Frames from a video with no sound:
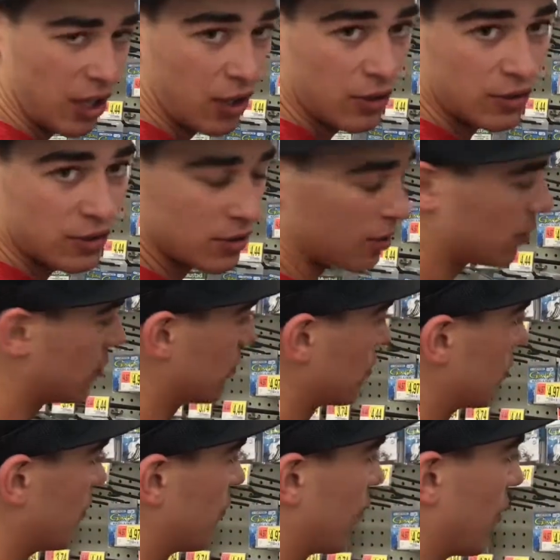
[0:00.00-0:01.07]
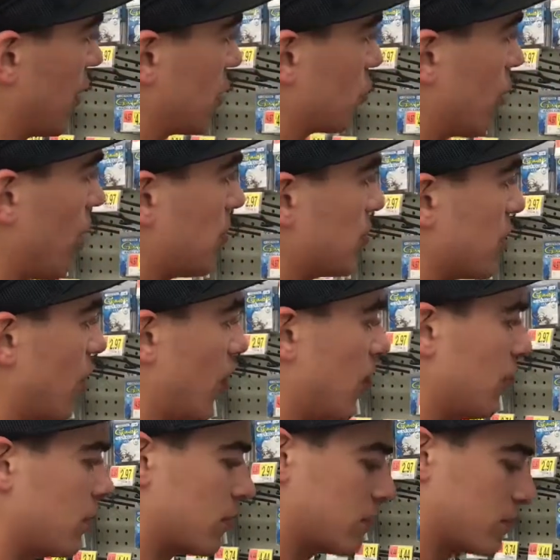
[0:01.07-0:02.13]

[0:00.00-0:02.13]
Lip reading: ounce, good for like drop shot.